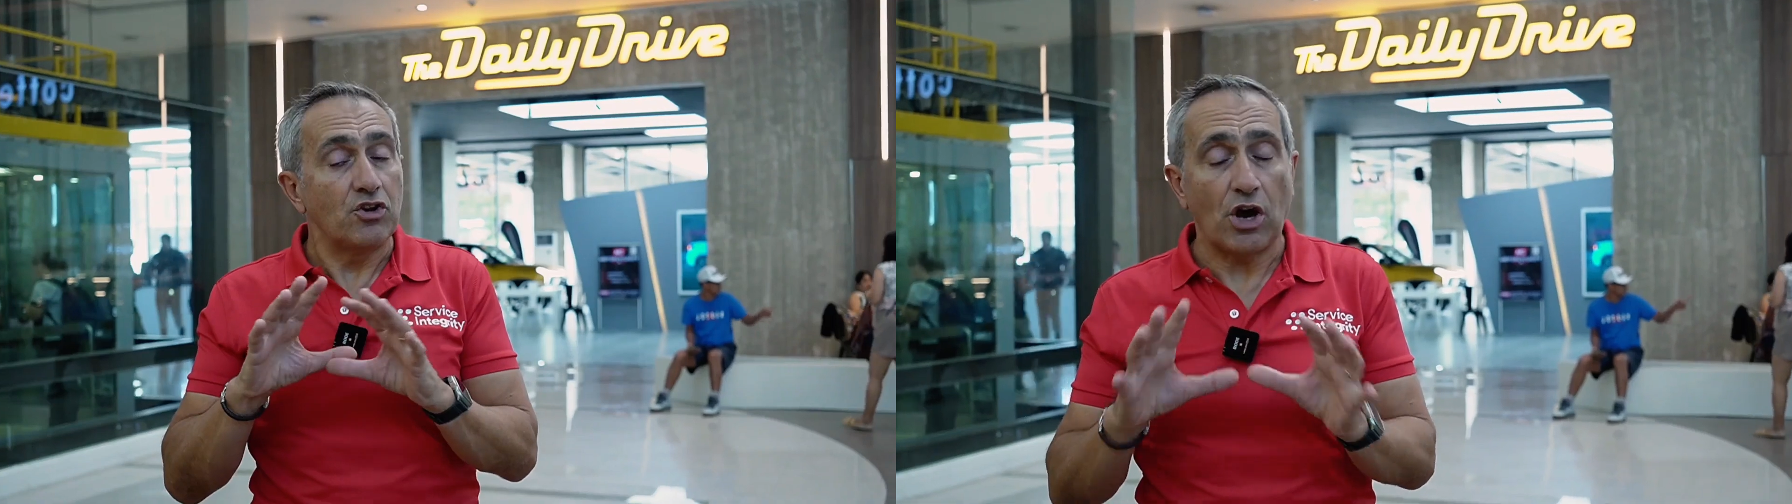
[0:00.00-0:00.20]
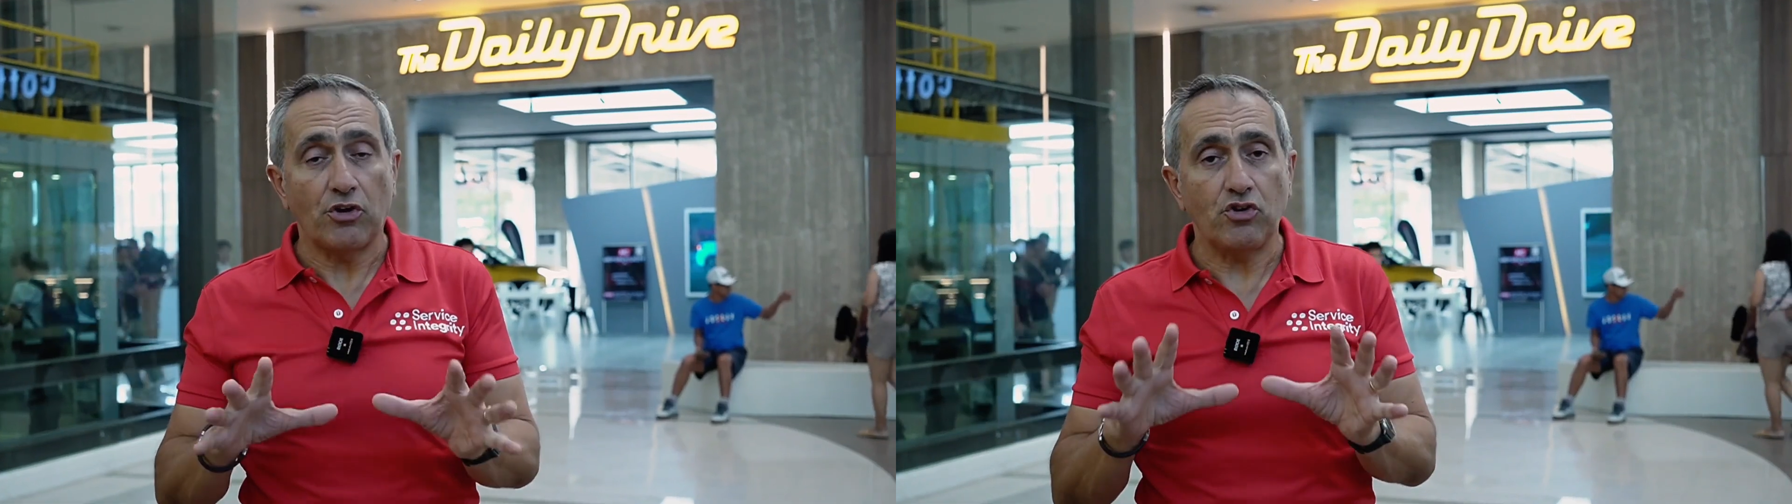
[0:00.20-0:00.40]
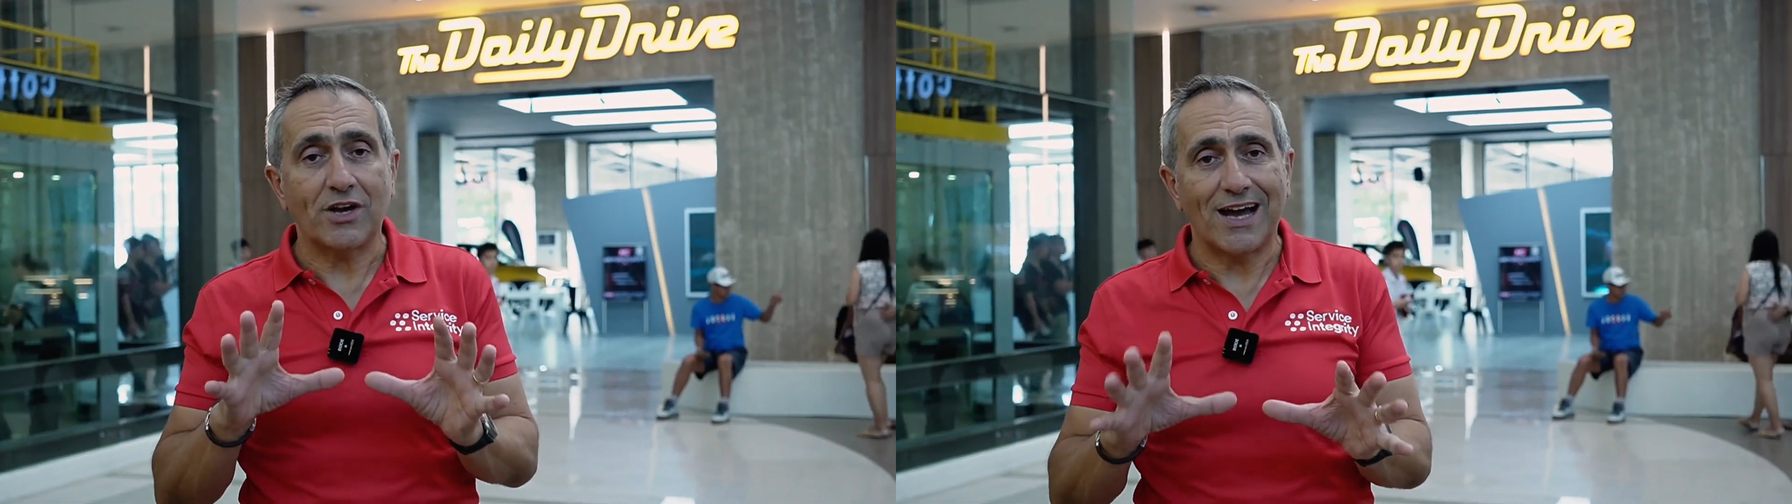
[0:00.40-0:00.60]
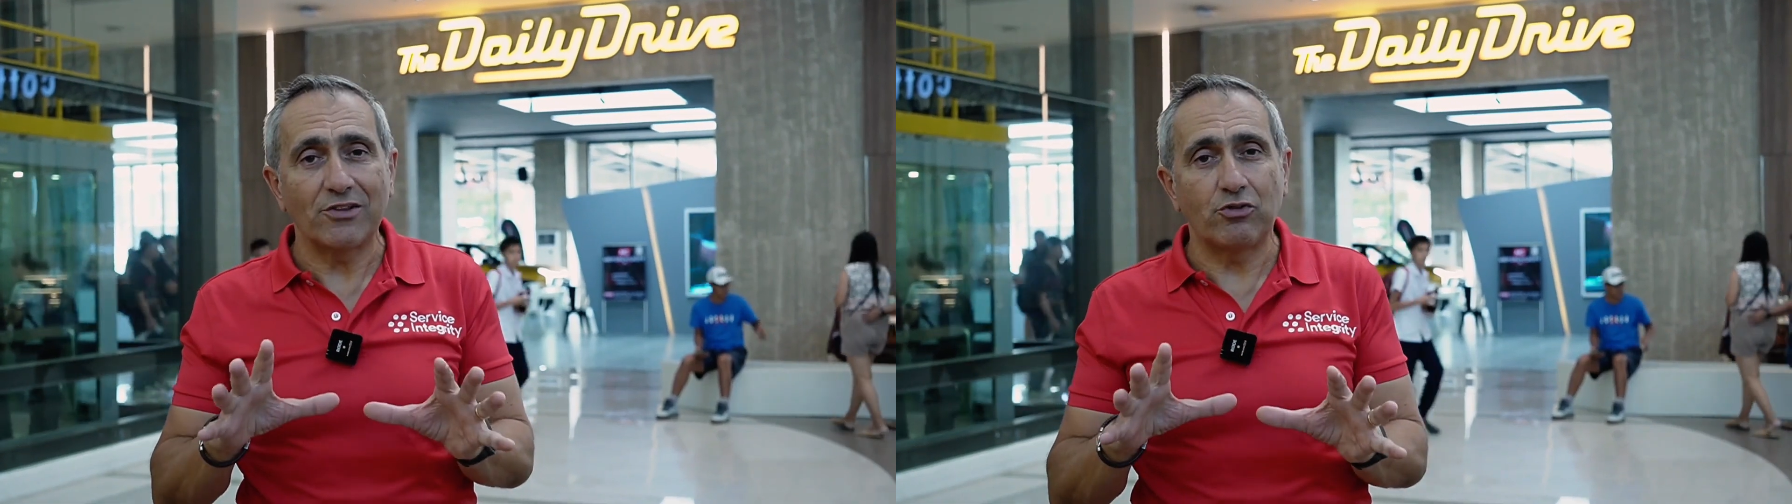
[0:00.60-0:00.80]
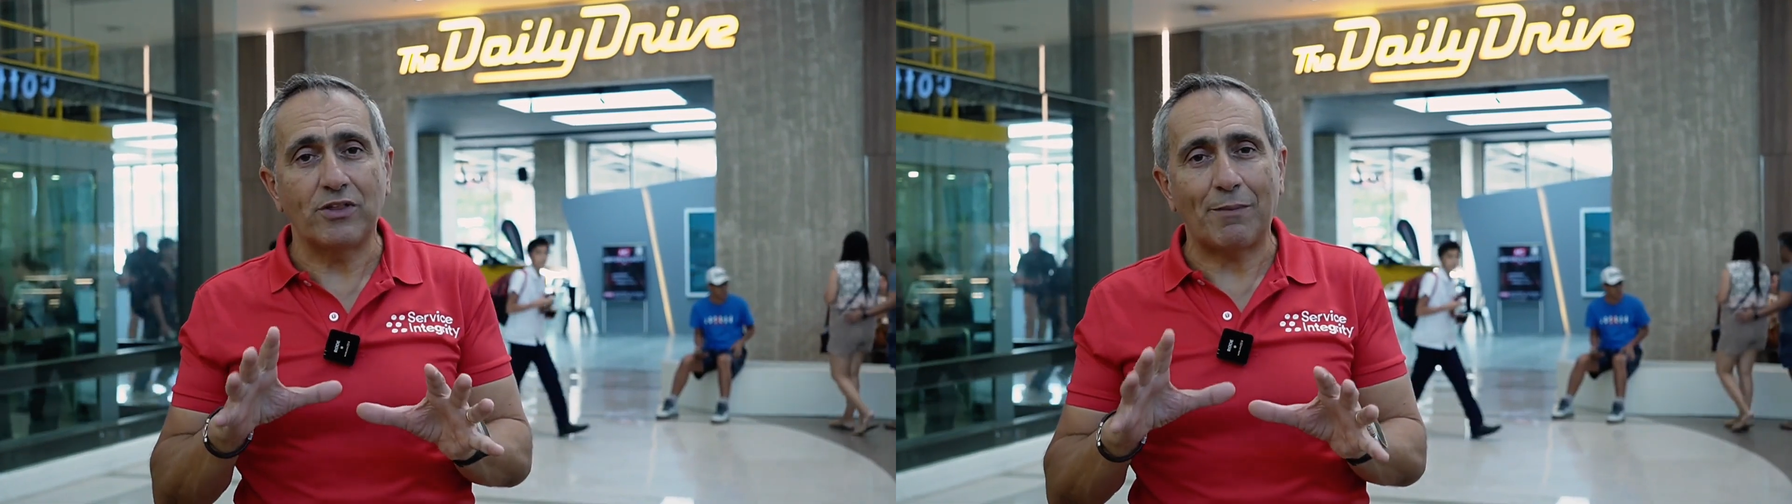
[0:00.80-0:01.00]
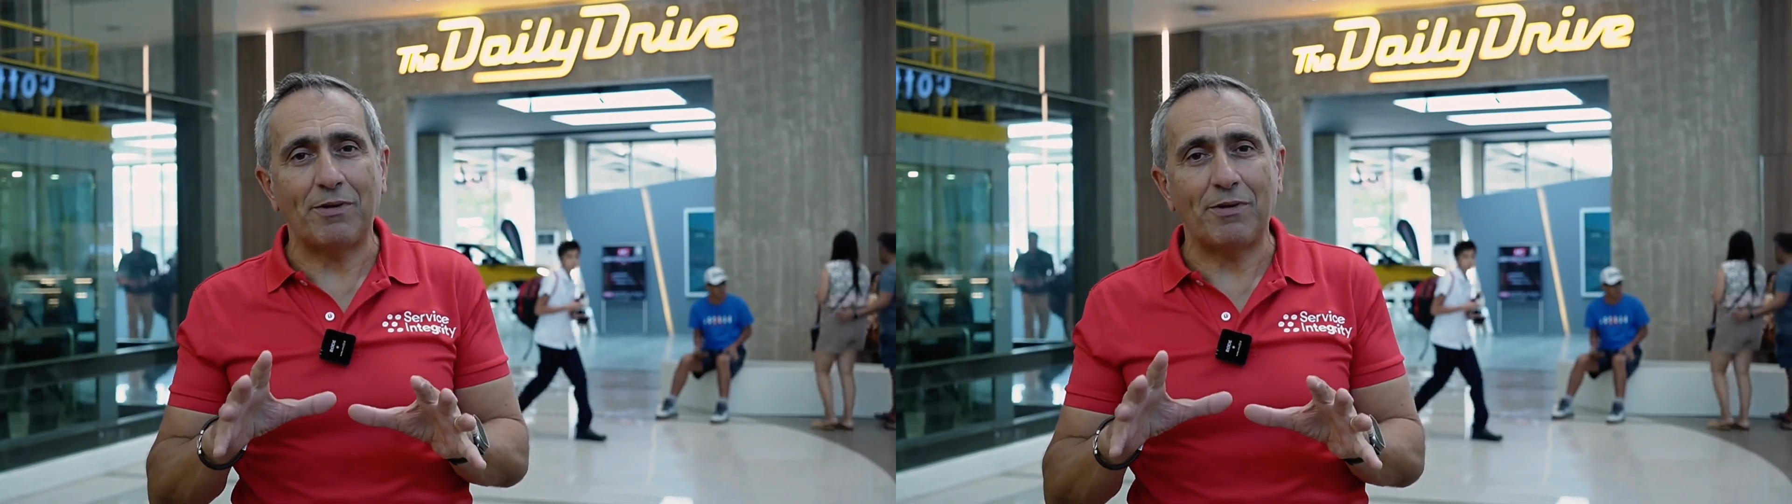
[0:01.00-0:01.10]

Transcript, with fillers: No, you can't do that